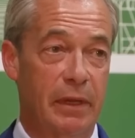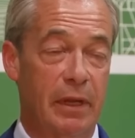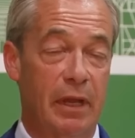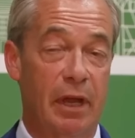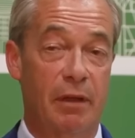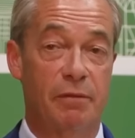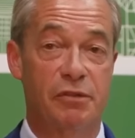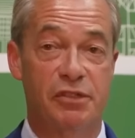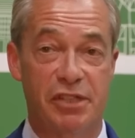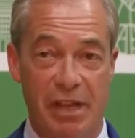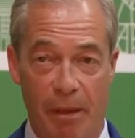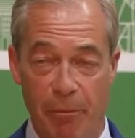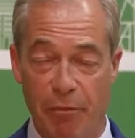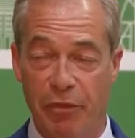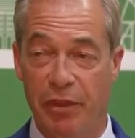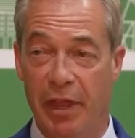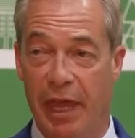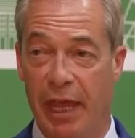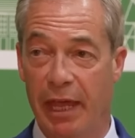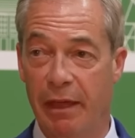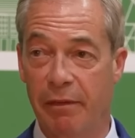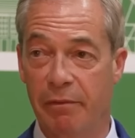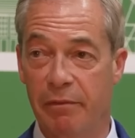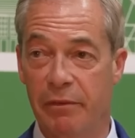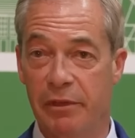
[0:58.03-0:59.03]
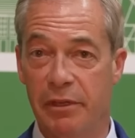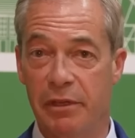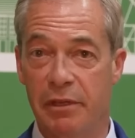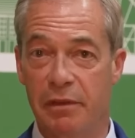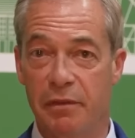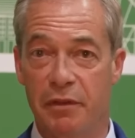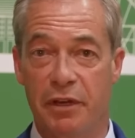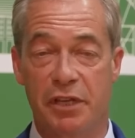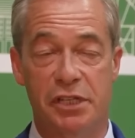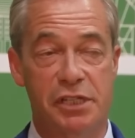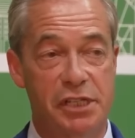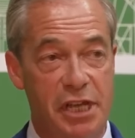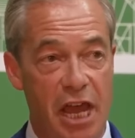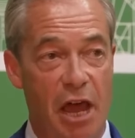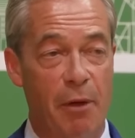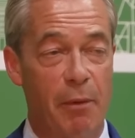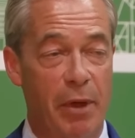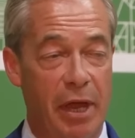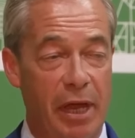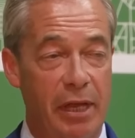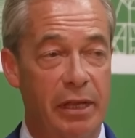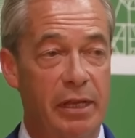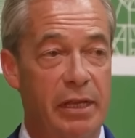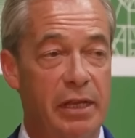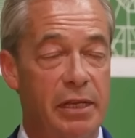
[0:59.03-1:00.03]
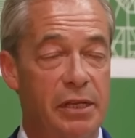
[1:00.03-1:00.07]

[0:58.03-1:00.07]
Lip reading: of something that is going